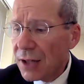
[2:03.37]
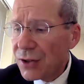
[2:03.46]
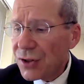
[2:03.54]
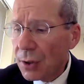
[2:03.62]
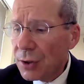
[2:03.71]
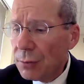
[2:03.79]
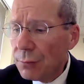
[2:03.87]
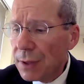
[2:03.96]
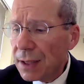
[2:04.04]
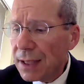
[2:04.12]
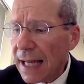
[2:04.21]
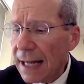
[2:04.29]
So you
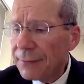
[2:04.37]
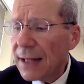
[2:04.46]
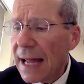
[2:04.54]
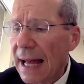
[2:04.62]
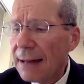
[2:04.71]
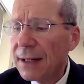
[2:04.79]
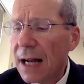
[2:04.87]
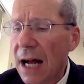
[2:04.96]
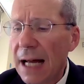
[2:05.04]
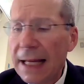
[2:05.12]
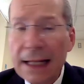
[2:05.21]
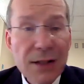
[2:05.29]
really have to have an
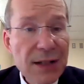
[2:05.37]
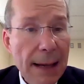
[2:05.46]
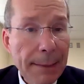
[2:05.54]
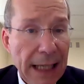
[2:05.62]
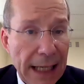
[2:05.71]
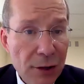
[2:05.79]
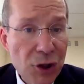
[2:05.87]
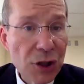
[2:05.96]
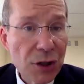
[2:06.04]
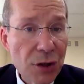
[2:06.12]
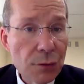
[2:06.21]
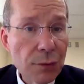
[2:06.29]
eye
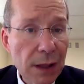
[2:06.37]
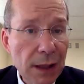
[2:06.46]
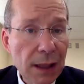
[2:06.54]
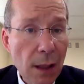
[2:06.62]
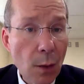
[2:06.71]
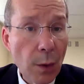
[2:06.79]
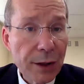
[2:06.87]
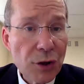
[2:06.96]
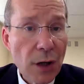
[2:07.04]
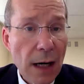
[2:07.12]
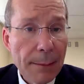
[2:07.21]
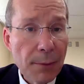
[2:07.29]
examination to really know what
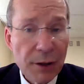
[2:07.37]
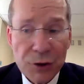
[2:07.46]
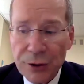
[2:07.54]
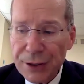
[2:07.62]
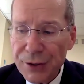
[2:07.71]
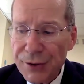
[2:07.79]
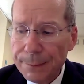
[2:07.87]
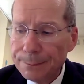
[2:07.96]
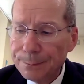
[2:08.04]
your eye pressure is.